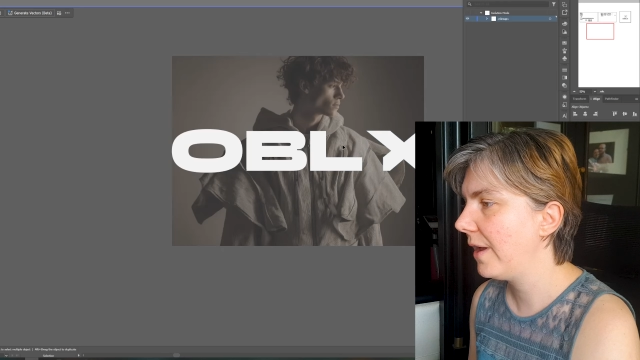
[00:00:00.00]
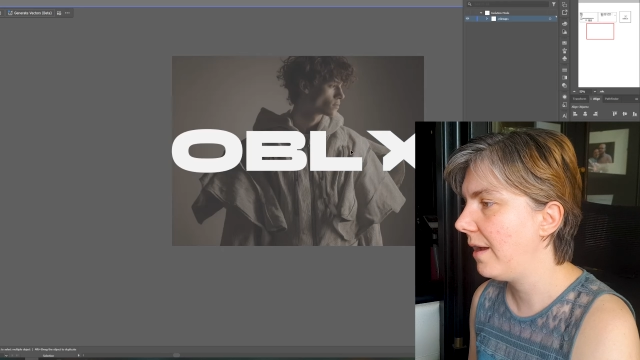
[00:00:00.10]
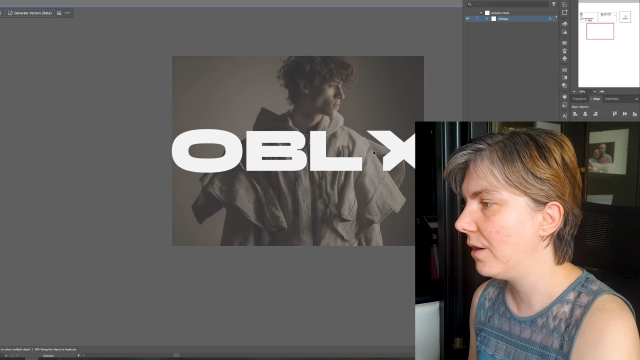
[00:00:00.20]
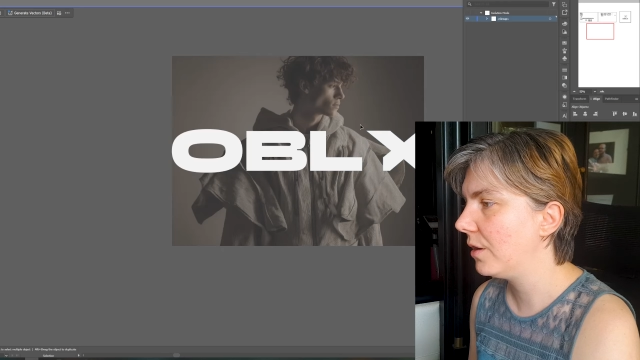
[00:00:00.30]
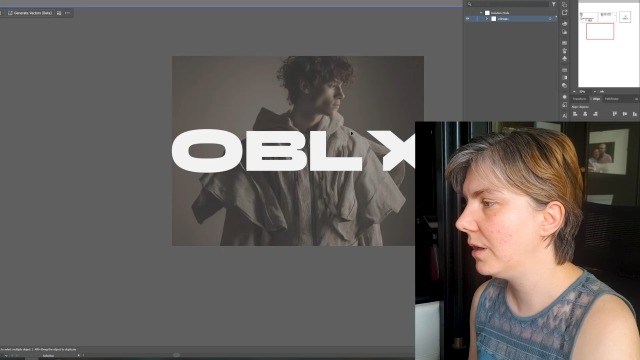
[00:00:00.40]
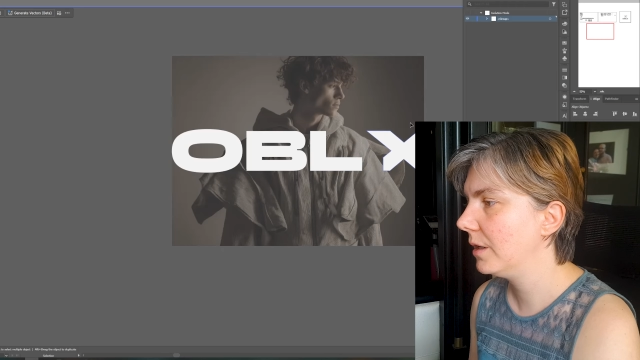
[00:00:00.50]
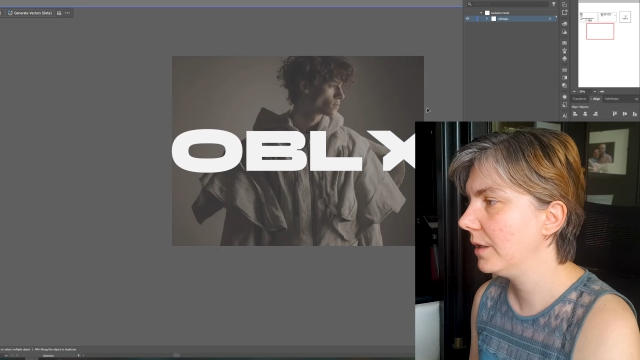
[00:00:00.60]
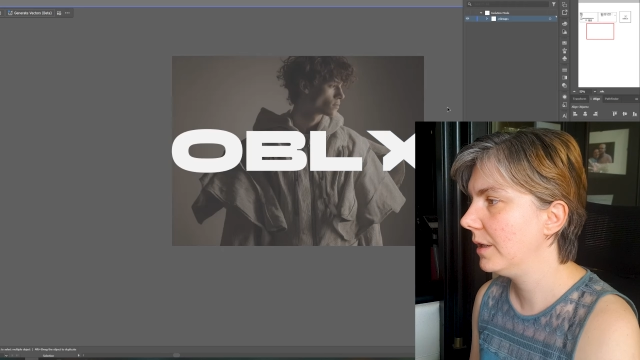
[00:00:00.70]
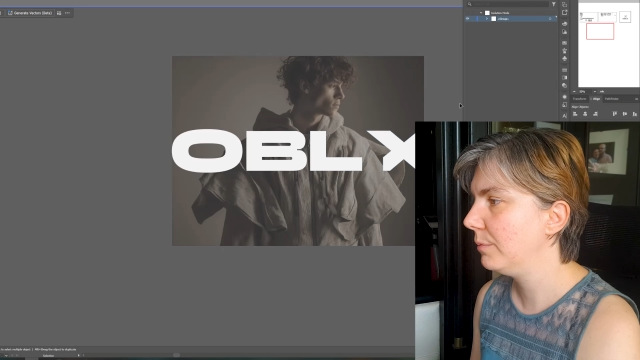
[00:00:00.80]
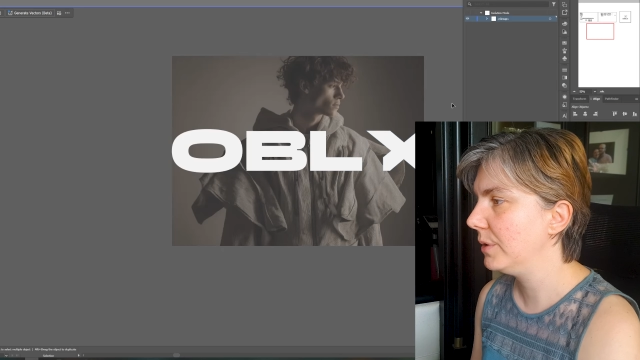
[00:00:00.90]
air
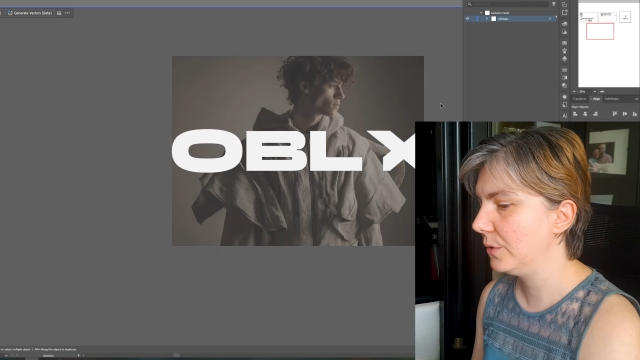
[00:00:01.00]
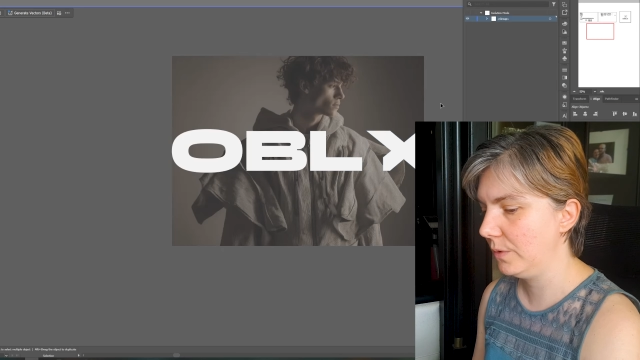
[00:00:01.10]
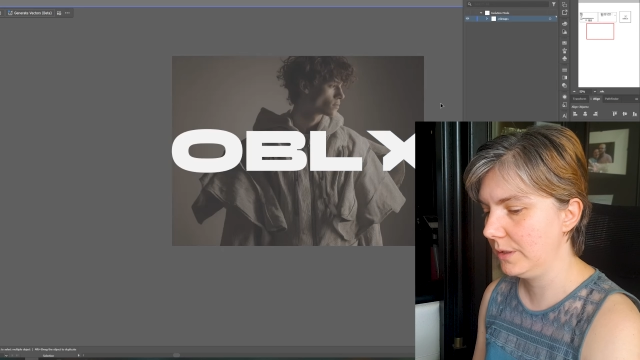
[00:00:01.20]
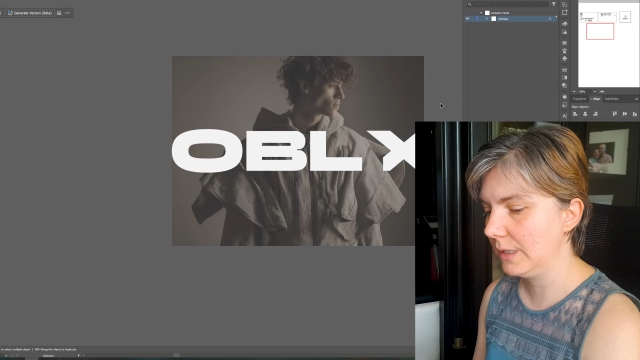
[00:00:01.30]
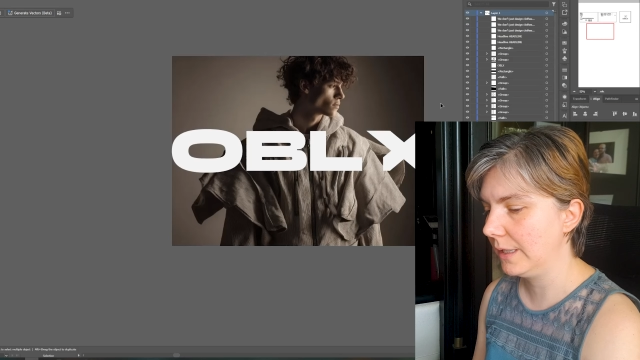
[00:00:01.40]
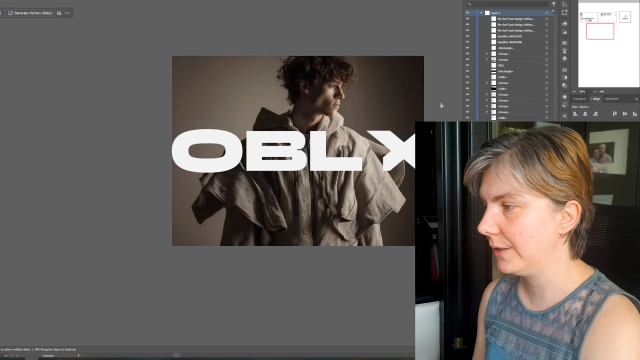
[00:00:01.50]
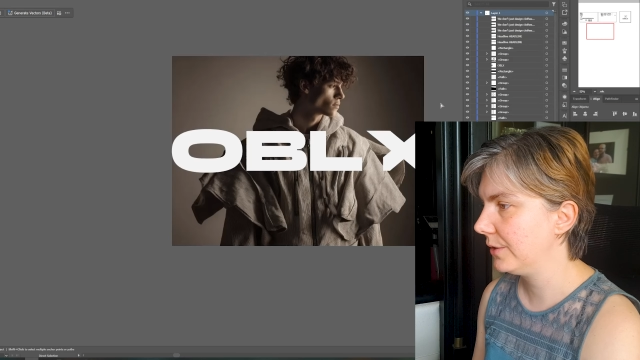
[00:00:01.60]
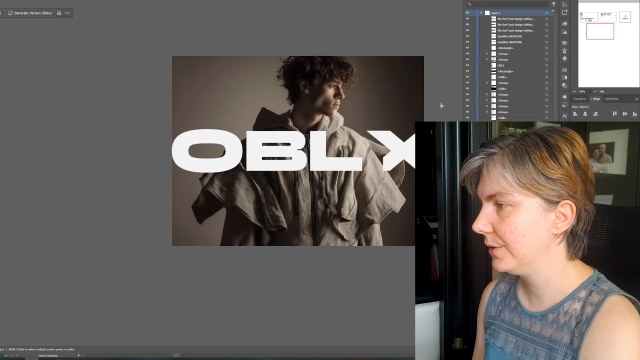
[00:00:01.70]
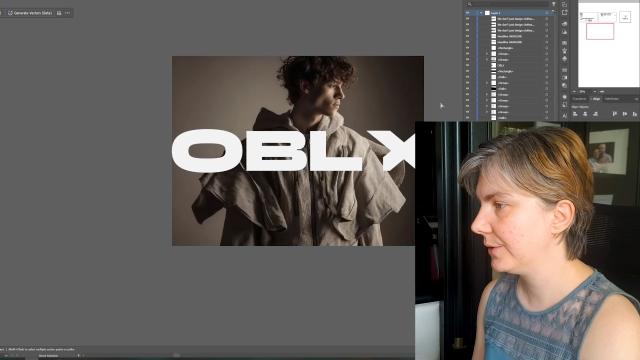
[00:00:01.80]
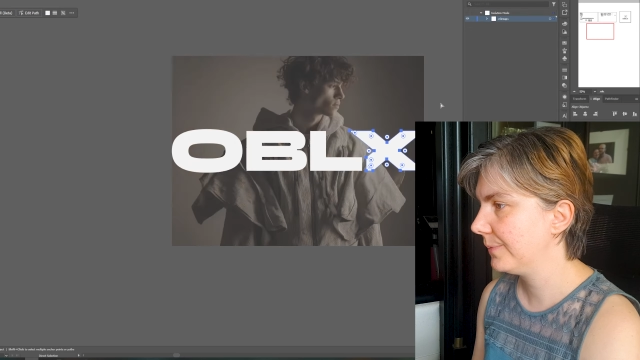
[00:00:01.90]
in between the
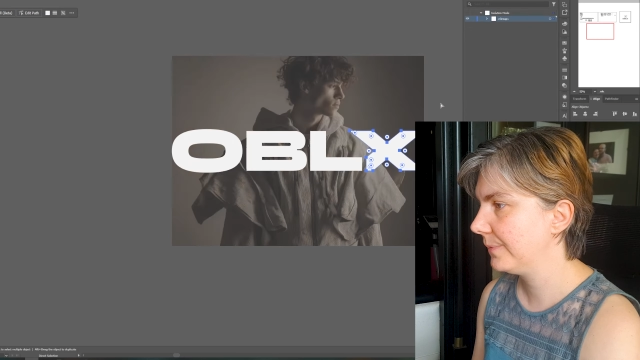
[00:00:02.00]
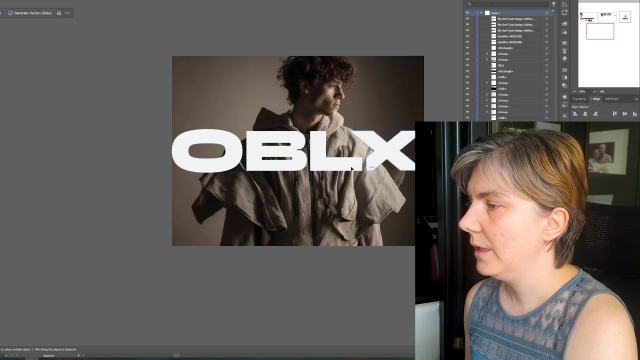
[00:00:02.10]
letters.